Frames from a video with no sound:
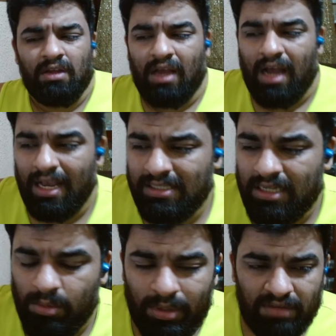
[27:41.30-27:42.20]
I
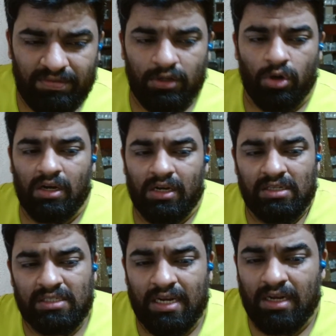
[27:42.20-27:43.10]
still believe he got a little
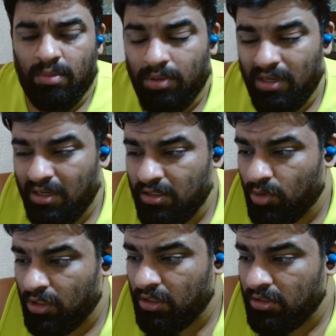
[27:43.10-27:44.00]
set up, but it is
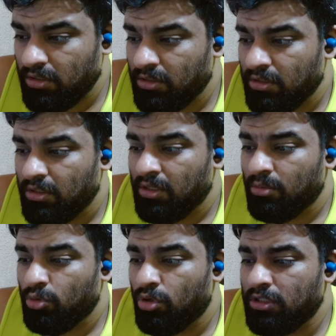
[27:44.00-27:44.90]
what it is.
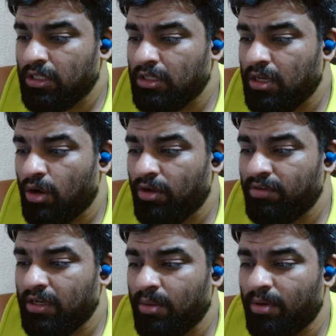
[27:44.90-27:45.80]
I'm going to say this loud every
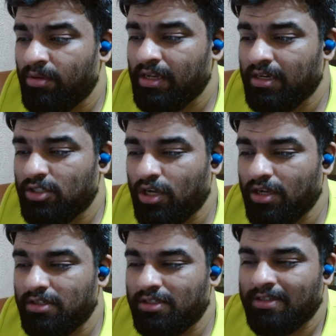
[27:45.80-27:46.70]
time I will get a
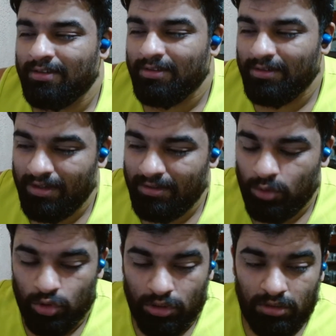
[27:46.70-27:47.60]
chance. Okay,
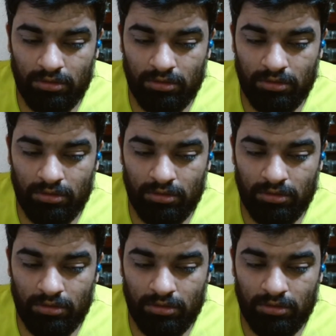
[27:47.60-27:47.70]
sure.